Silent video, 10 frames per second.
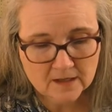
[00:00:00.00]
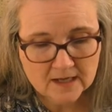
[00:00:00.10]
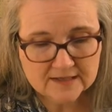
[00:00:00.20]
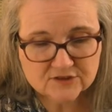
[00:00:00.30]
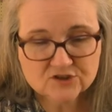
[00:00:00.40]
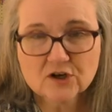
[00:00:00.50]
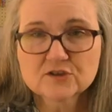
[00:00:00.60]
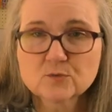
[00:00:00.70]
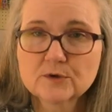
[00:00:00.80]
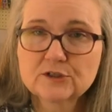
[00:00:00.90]
it
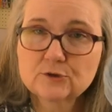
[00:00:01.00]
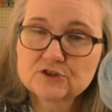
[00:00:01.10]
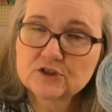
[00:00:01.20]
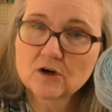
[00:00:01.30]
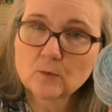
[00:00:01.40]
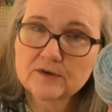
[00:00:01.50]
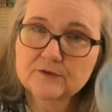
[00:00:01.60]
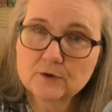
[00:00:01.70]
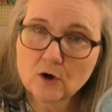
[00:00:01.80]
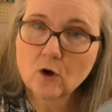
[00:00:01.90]
starts where you start with
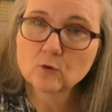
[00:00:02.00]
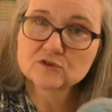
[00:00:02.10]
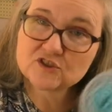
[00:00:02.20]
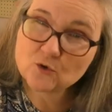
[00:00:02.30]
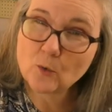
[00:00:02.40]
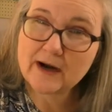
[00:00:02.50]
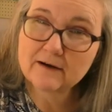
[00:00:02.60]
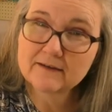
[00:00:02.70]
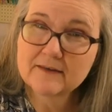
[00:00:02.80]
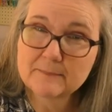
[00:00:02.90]
your own
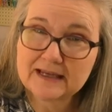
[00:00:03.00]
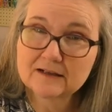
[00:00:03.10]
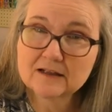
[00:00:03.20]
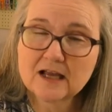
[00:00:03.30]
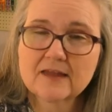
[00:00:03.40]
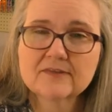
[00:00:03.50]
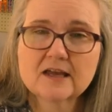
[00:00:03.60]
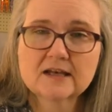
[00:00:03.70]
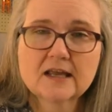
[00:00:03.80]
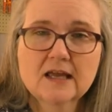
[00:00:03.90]
square in the middle, and
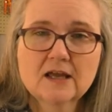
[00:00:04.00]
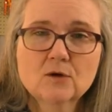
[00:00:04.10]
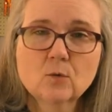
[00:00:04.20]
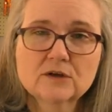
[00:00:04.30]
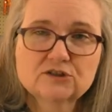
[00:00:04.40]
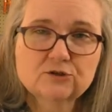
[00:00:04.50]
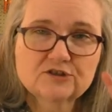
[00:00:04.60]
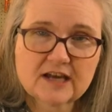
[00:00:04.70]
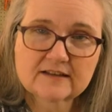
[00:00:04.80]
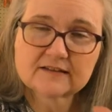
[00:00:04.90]
then once you
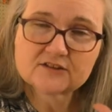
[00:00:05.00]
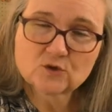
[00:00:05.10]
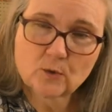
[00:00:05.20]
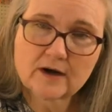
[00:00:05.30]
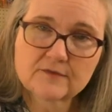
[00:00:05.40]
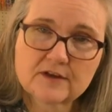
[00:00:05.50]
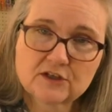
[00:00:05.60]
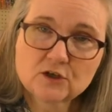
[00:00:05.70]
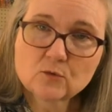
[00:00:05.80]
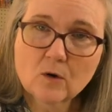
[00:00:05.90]
take the square that
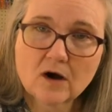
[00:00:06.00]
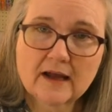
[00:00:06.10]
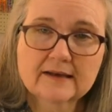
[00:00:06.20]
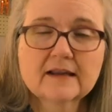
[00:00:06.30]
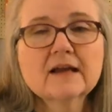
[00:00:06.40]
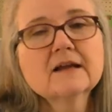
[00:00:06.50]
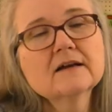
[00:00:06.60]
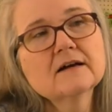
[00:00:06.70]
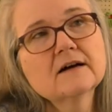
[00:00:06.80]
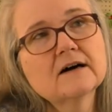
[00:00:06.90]
you want,
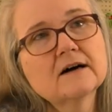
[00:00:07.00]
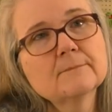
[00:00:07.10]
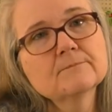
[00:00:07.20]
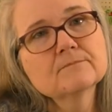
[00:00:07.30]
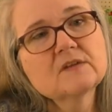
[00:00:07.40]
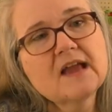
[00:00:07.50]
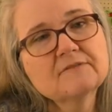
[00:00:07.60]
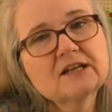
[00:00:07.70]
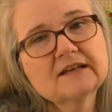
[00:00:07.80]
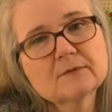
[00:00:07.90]
um, you have
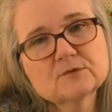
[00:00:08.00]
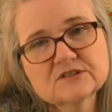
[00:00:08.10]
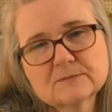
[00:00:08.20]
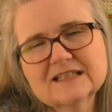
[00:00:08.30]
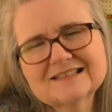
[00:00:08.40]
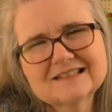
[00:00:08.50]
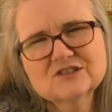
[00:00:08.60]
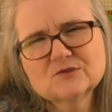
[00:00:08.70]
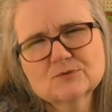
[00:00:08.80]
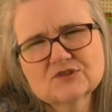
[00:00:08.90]
to end up with so many
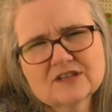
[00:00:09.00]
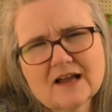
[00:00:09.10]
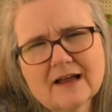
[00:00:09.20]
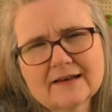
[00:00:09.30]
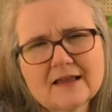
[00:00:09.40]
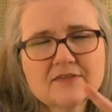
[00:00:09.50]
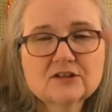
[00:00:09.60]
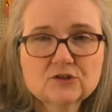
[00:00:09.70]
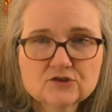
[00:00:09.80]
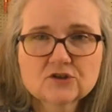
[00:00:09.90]
stitches per side, and
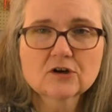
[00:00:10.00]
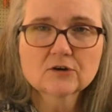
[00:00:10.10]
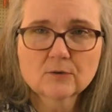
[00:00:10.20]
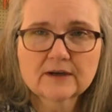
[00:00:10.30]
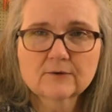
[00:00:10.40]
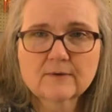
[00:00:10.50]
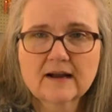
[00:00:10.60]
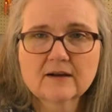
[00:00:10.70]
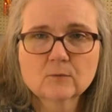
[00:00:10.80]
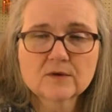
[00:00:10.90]
then you start going
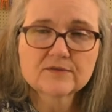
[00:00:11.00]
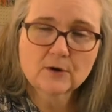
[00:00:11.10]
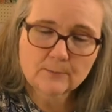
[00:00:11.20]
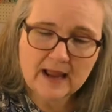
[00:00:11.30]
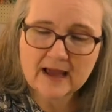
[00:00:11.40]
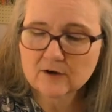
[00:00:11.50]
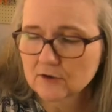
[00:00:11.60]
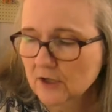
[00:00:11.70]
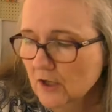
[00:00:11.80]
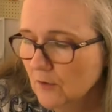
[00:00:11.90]
around with their
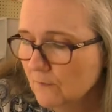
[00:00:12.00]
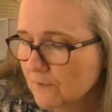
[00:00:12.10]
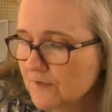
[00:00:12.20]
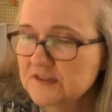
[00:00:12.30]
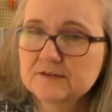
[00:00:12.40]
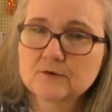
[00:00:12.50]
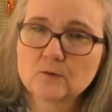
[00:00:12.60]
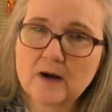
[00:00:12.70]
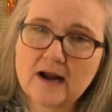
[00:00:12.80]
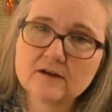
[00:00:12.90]
pattern for the different
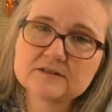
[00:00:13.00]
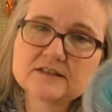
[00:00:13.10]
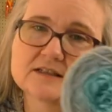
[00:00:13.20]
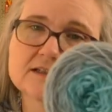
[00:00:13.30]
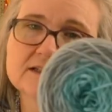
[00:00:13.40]
rounds, and